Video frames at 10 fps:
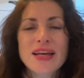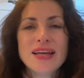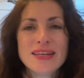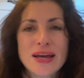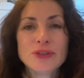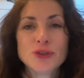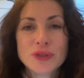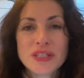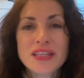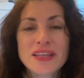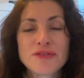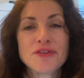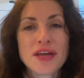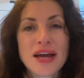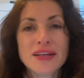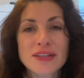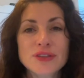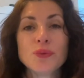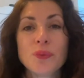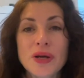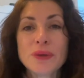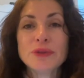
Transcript: Now, the tricky thing for that is, where